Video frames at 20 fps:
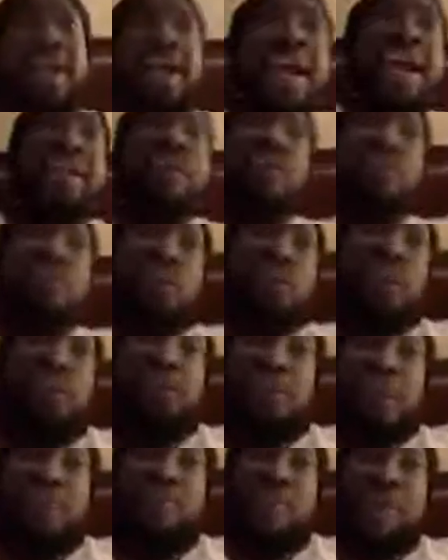and you see
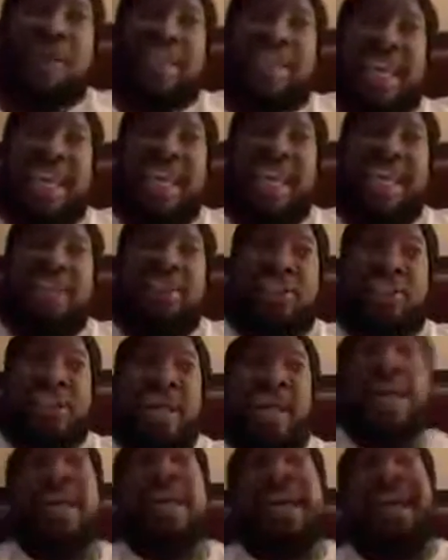someone kick a
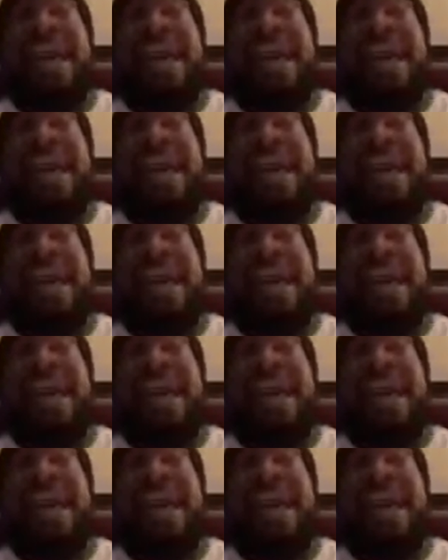chair